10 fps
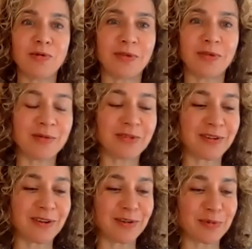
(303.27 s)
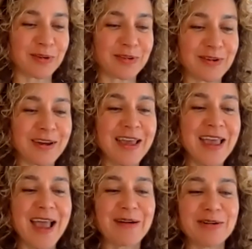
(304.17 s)
Ooh, that was a tongue twister,
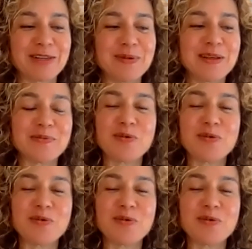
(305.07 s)
which means